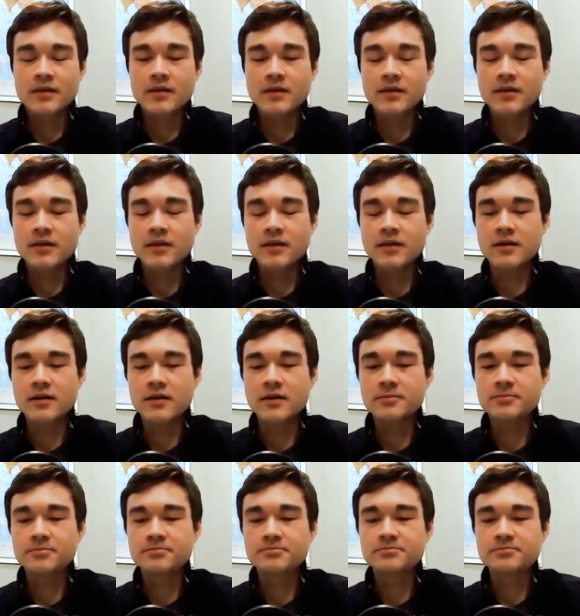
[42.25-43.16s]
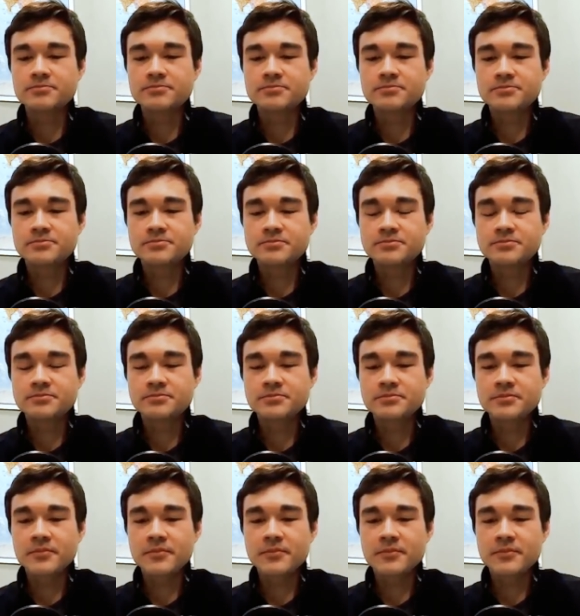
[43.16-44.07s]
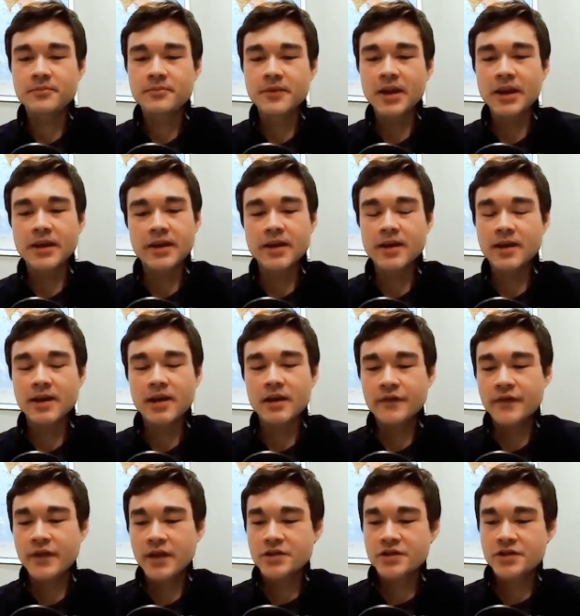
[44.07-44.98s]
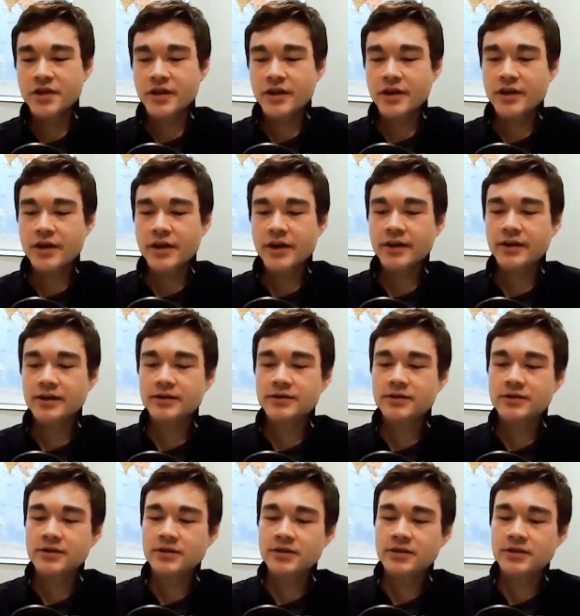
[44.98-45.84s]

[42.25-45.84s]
Um, yeah, loved engineering,